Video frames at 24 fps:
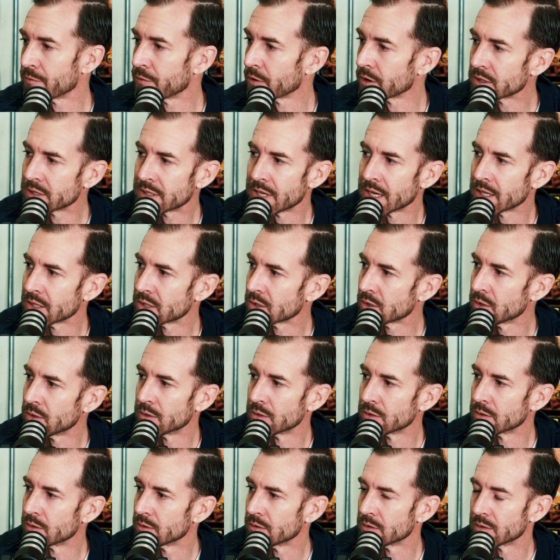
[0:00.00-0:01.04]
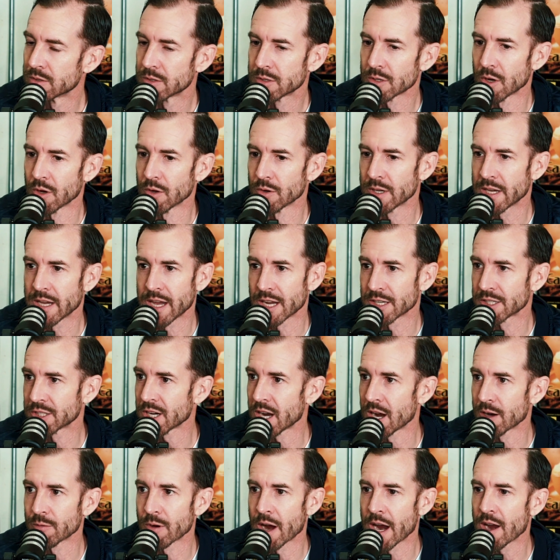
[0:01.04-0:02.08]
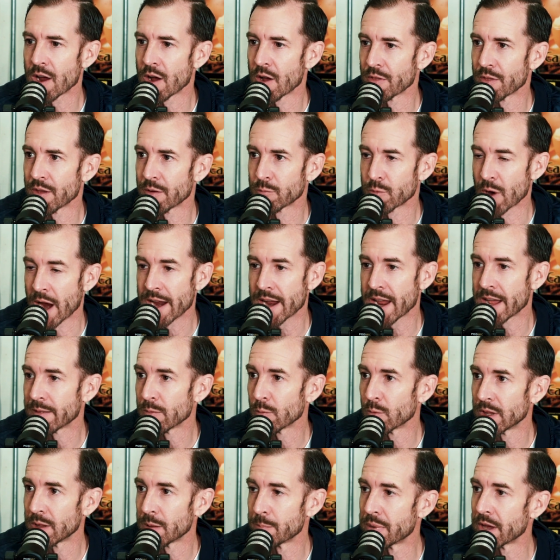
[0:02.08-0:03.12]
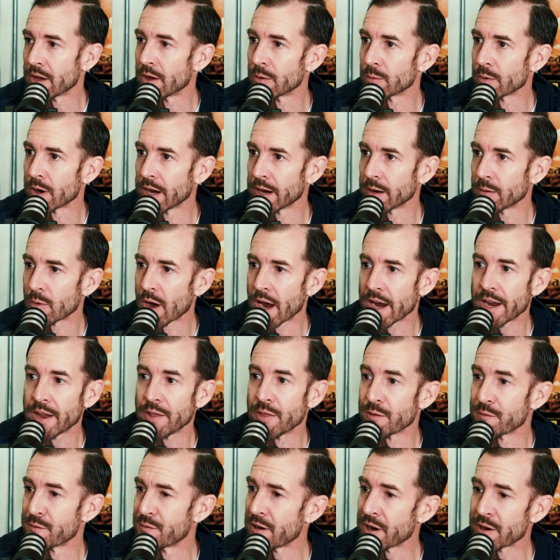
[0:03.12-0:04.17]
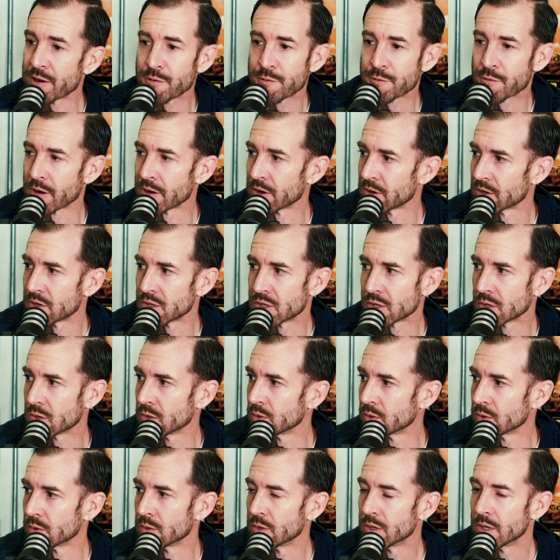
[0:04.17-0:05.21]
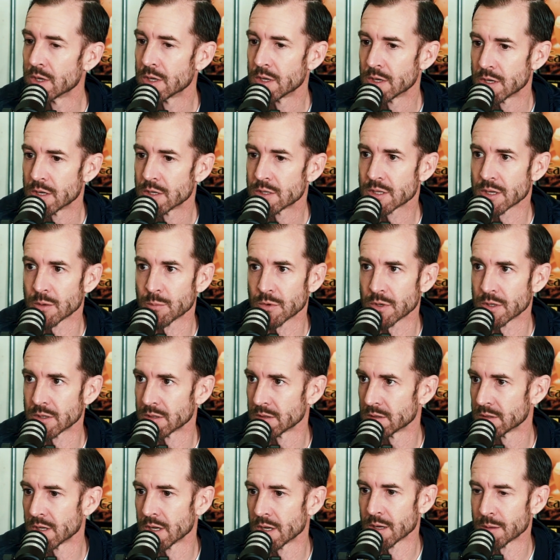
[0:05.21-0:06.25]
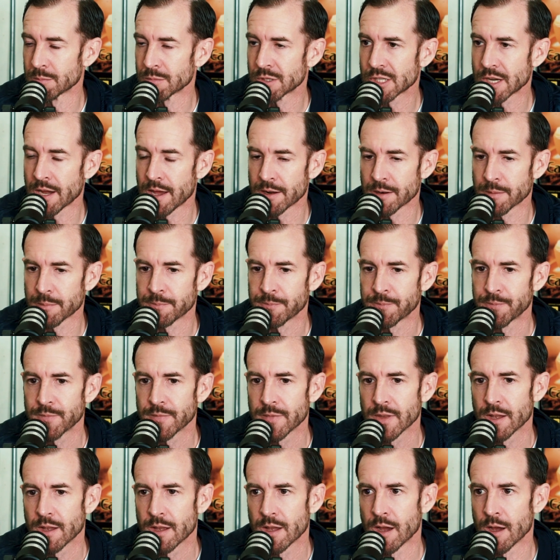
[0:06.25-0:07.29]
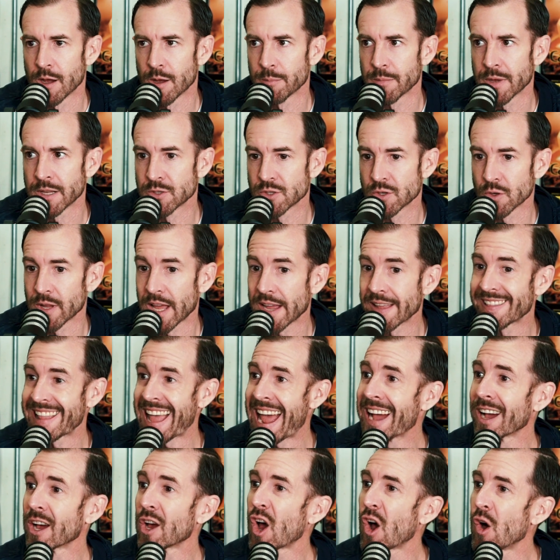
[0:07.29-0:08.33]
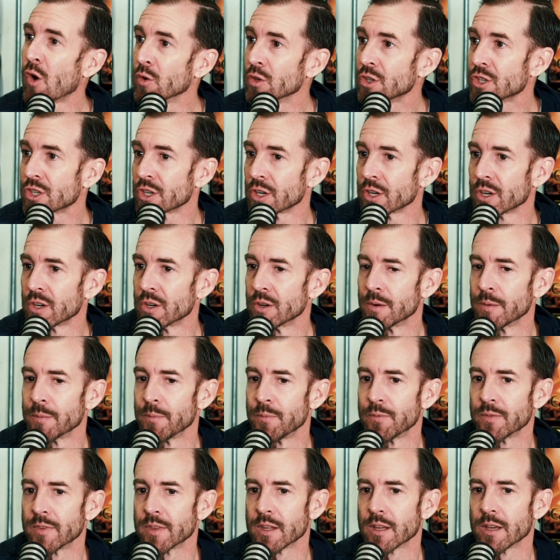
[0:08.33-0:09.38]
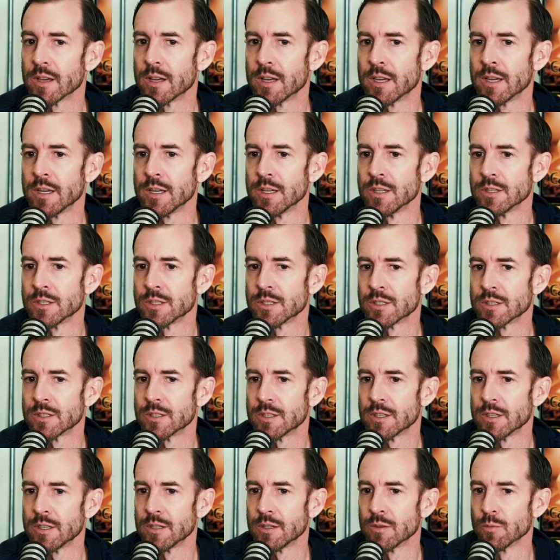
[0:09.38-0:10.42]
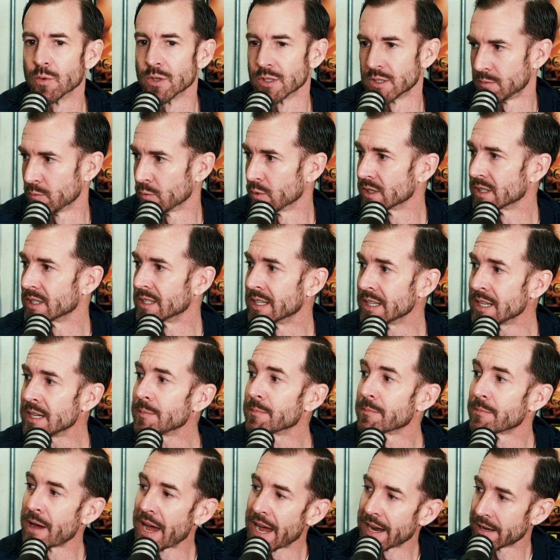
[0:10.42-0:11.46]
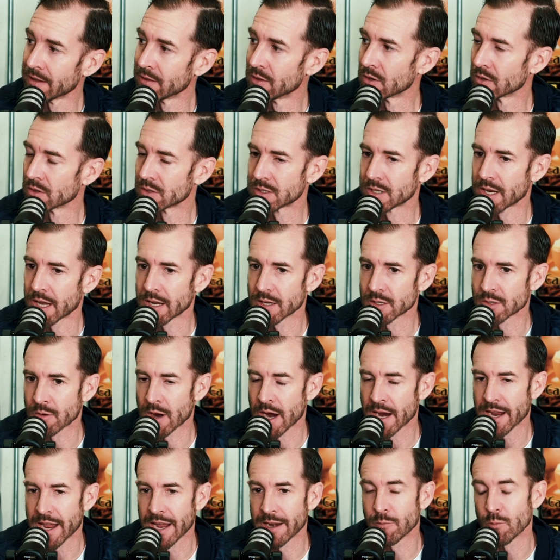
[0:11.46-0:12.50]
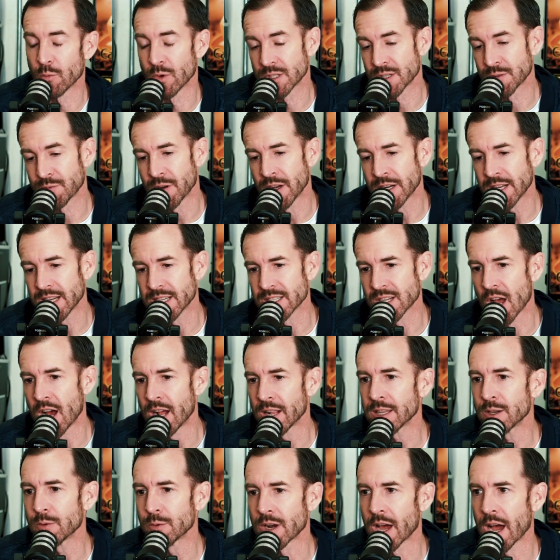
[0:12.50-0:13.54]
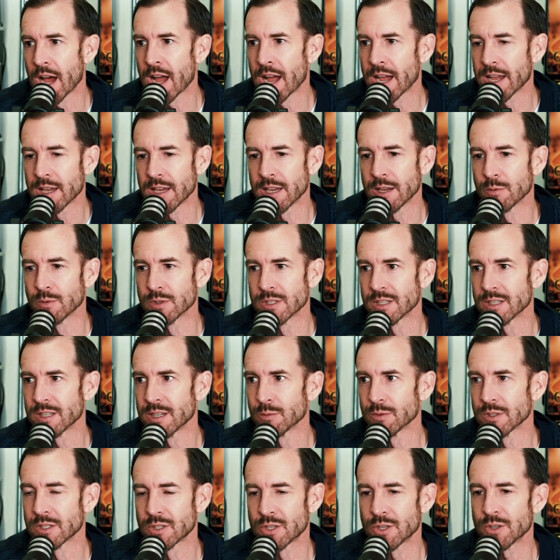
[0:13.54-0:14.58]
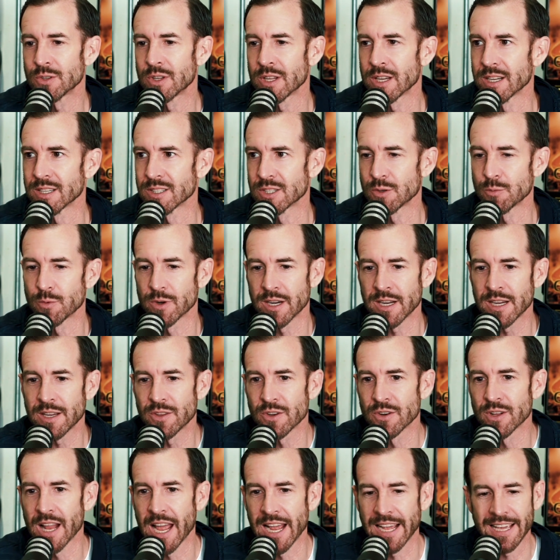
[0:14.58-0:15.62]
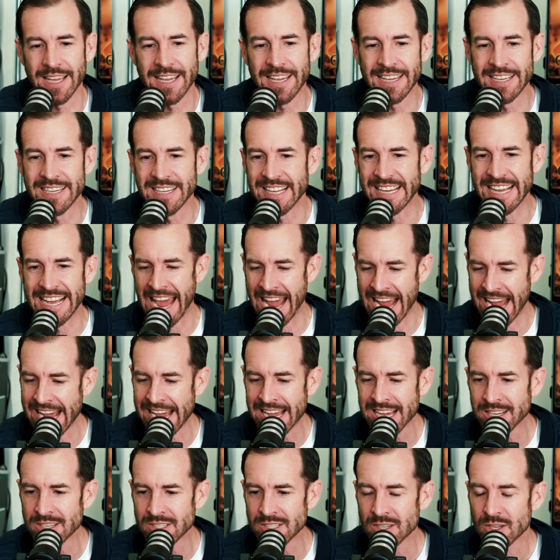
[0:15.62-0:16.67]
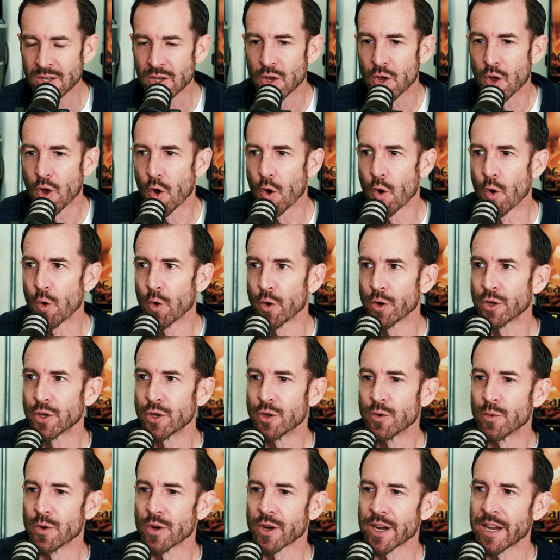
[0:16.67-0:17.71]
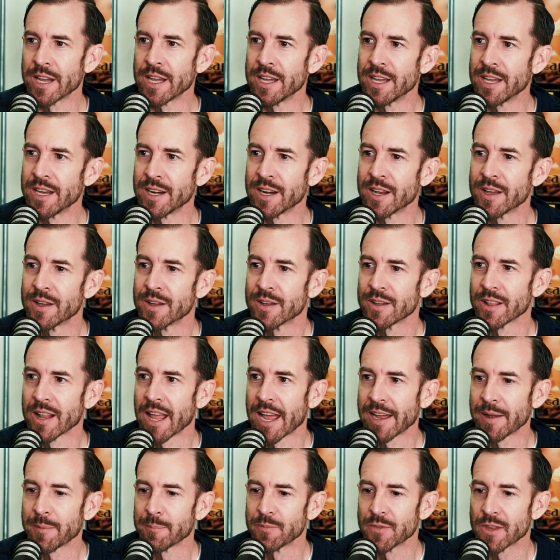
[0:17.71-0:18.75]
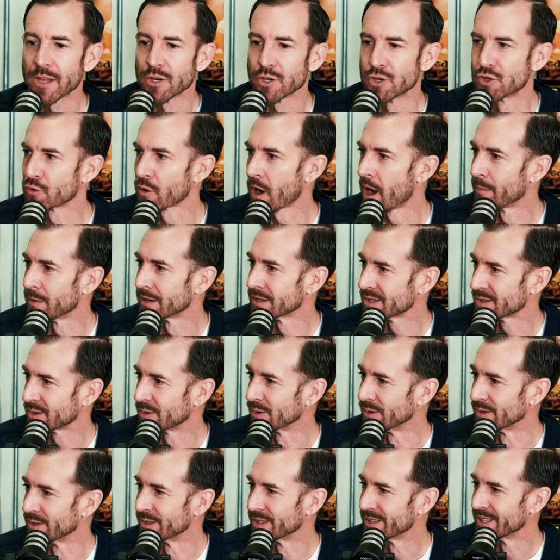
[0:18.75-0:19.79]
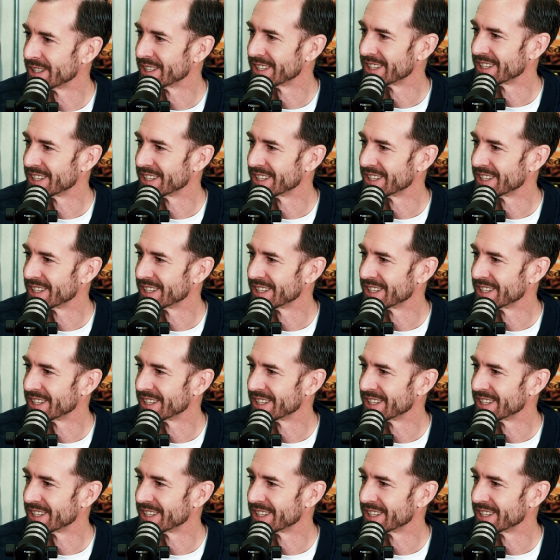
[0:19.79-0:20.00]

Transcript: first day of school. So he got shot when the bell rang, right in the very front of the school. Someone shot him, and so like that culture was deep back in those days, right? And what's funny is Hollywood High, it was two things. You were either like in gangs or you were in like drama school,